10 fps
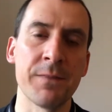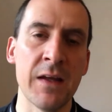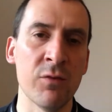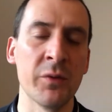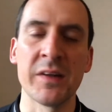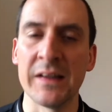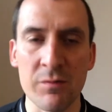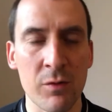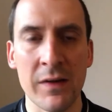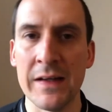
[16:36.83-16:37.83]
If I was going to
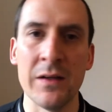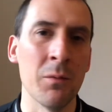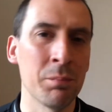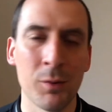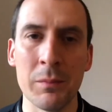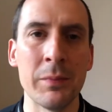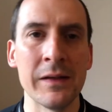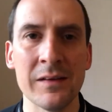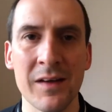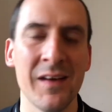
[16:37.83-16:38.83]
give him a rating, it would probably
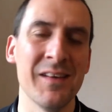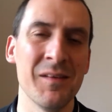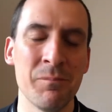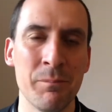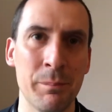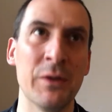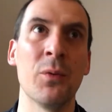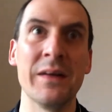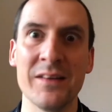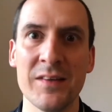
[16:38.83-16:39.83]
be
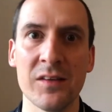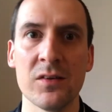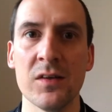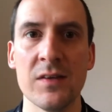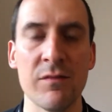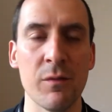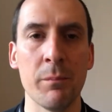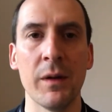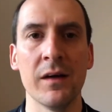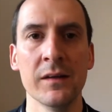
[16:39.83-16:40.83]
between a 6 and a 7,
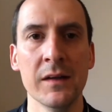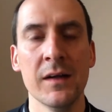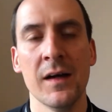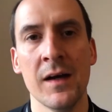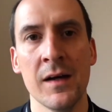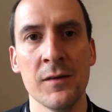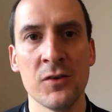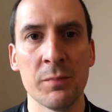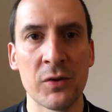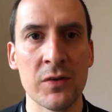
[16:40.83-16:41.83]
but
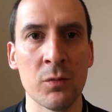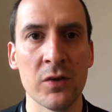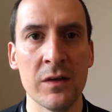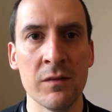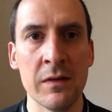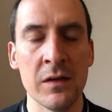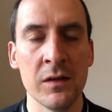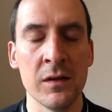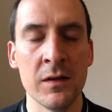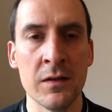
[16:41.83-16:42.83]
just because he wasn't
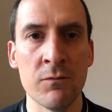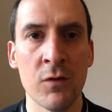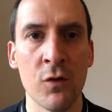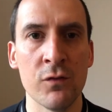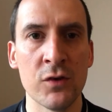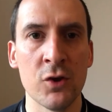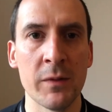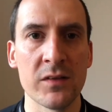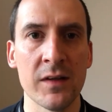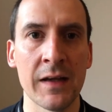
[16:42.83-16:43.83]
involved for too
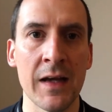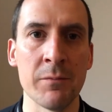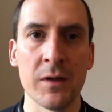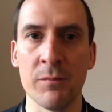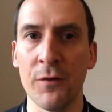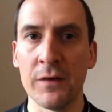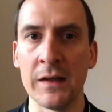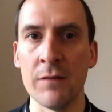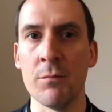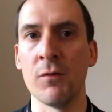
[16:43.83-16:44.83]
much of the game, I'm not going
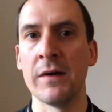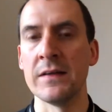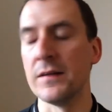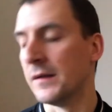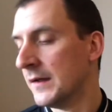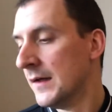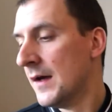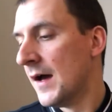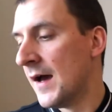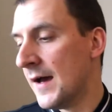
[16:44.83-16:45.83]
to give him a rating.
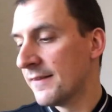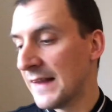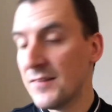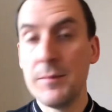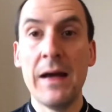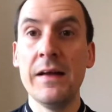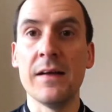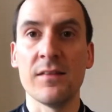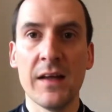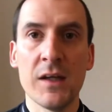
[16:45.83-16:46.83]
That's about
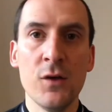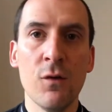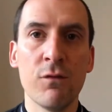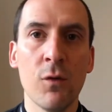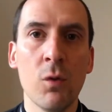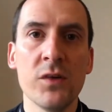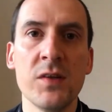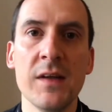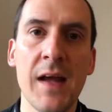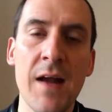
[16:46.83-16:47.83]
it. Thank you for
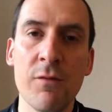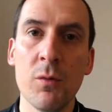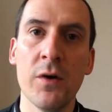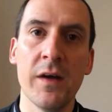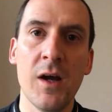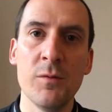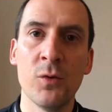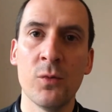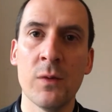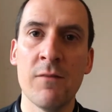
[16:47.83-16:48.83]
watching, everyone. I hope you're
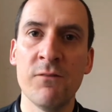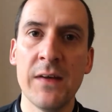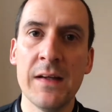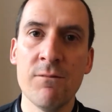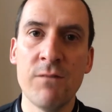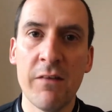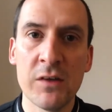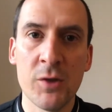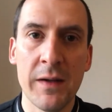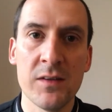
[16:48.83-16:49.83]
all feeling very
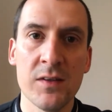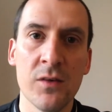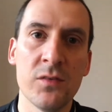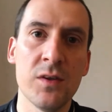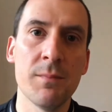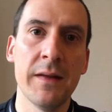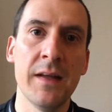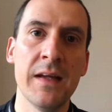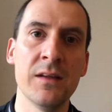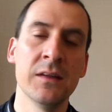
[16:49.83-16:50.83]
good about yourselves this
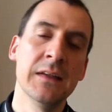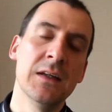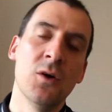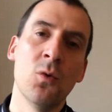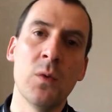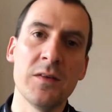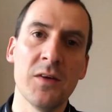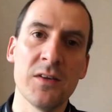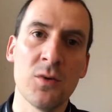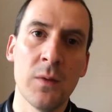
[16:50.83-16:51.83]
Monday. Always
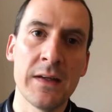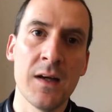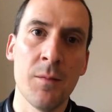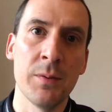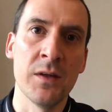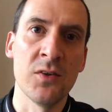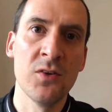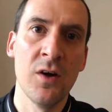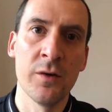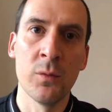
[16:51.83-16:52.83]
nice to wake up at the
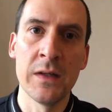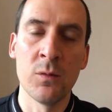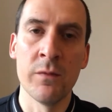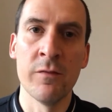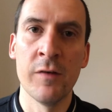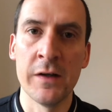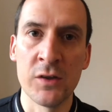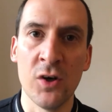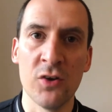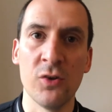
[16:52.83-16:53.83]
start of the week with a very
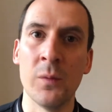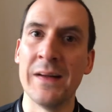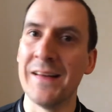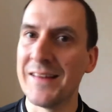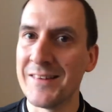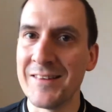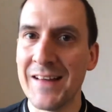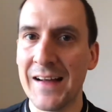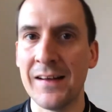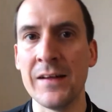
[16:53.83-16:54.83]
good Arsenal win, and that's
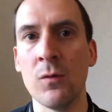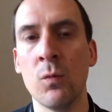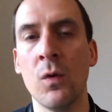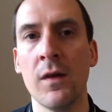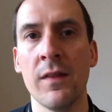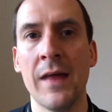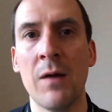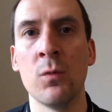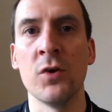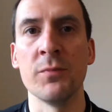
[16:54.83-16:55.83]
exactly what
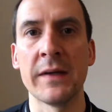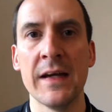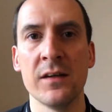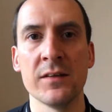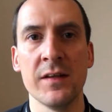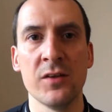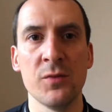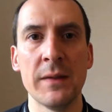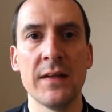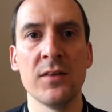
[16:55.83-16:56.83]
that was. Mikel Arteta
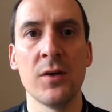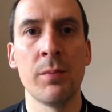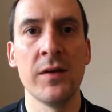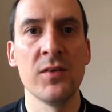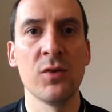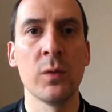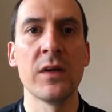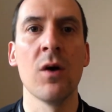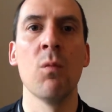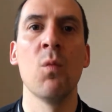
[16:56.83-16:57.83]
speaking to the press this
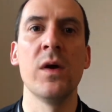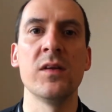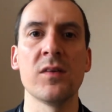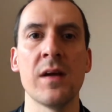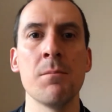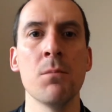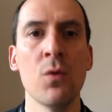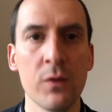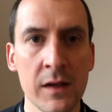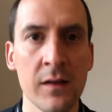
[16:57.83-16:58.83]
week on Wednesday
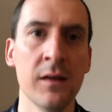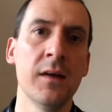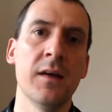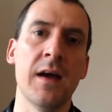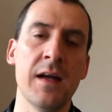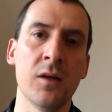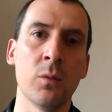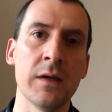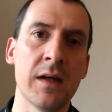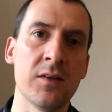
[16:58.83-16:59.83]
morning ahead of the
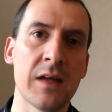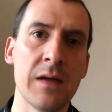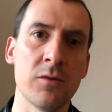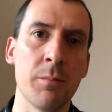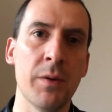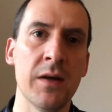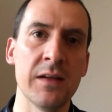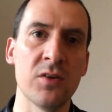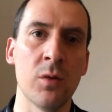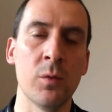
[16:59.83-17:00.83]
weekend's game to
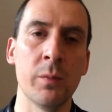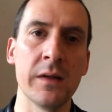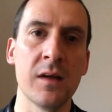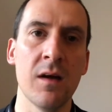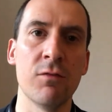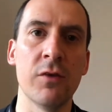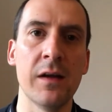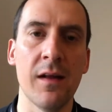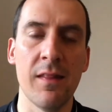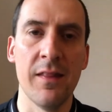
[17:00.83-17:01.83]
Burnley, so I will be
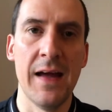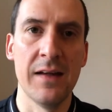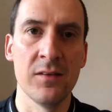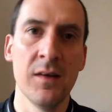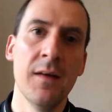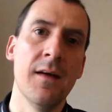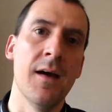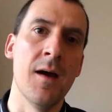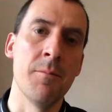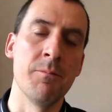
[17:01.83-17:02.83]
covering that.
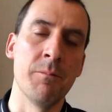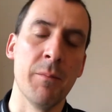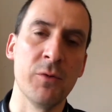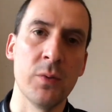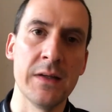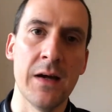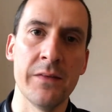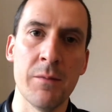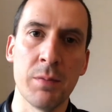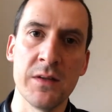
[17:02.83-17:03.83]
But between now
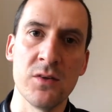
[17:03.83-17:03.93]
and then, please